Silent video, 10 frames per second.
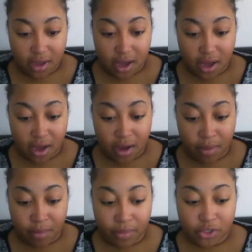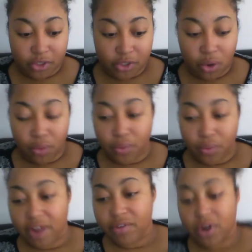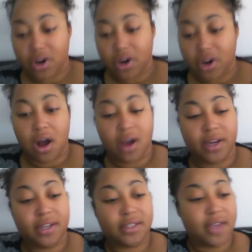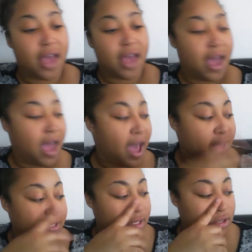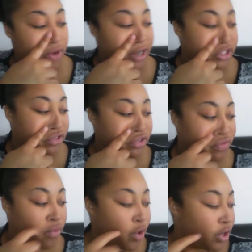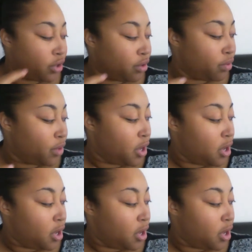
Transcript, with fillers: Um, so whenever God uh, has a direction for you,